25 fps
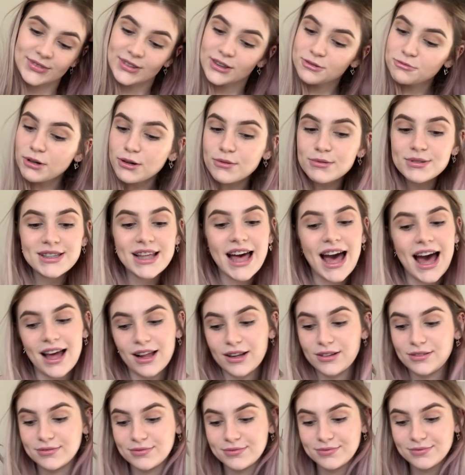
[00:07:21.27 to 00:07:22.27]
What was that?
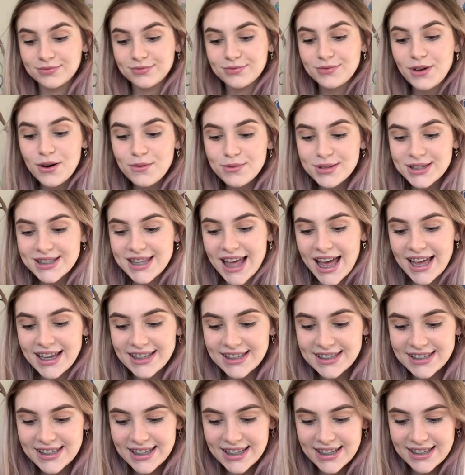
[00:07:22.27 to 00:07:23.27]
What was that, you
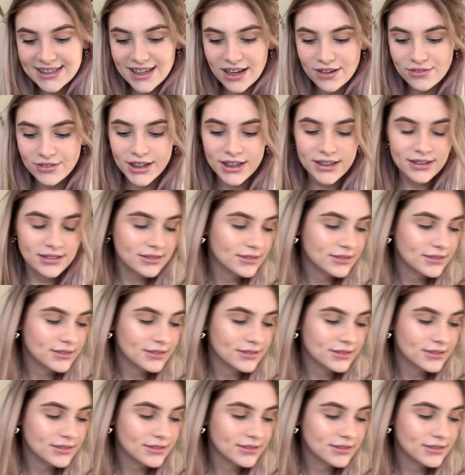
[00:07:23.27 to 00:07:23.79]
silly duffer?